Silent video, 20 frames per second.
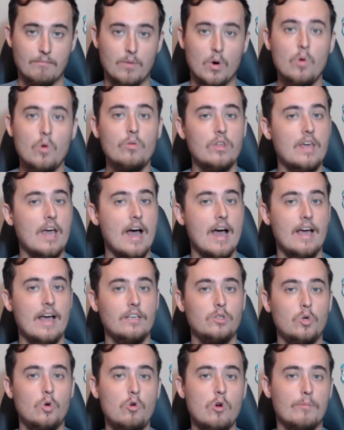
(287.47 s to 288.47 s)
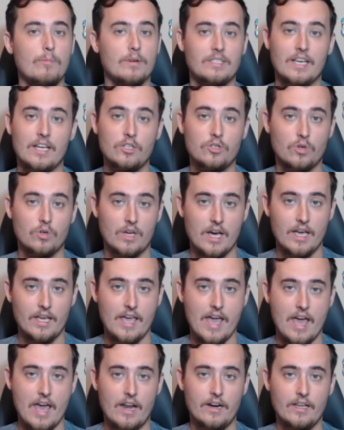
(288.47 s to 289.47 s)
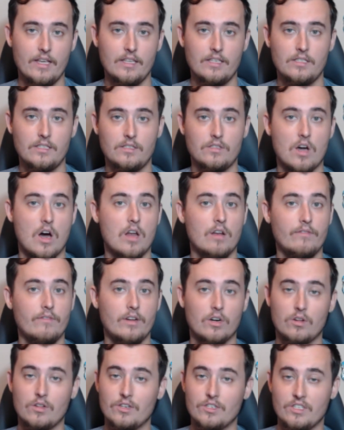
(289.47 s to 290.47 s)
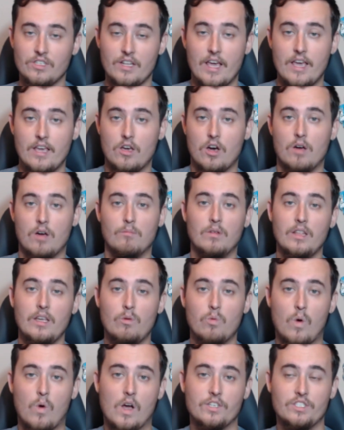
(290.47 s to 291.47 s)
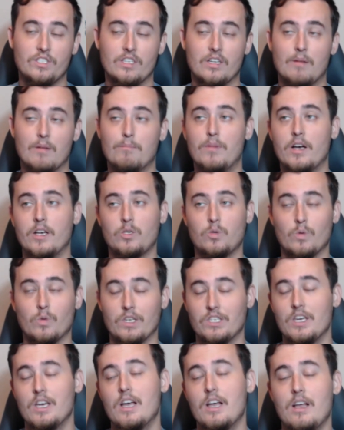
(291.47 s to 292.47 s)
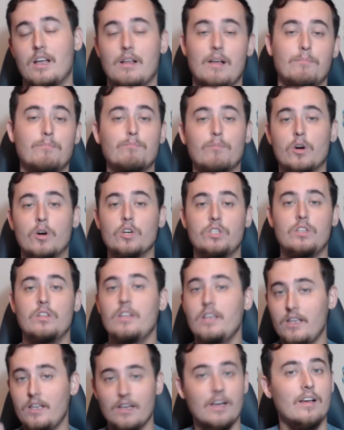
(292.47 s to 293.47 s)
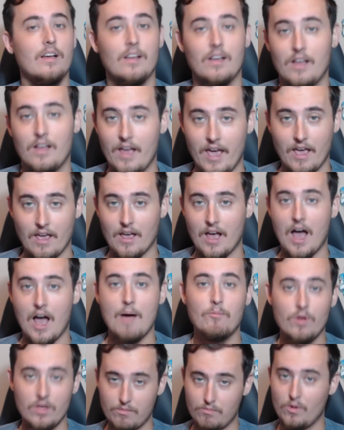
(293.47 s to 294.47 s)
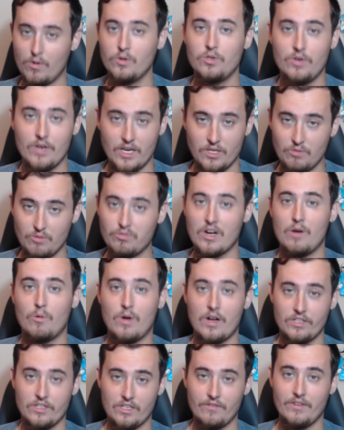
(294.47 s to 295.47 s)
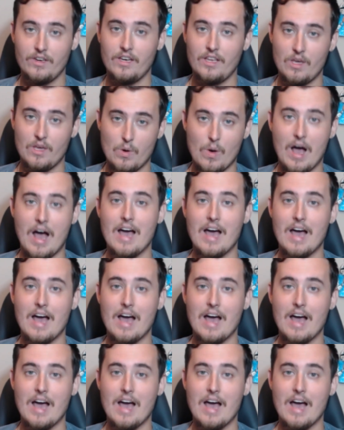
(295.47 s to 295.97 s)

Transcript: Both guys who are potential cut candidates. Donovan earlier today called Malik Washington a bust, which personally, hey, I'm with most of you guys who probably watched that video.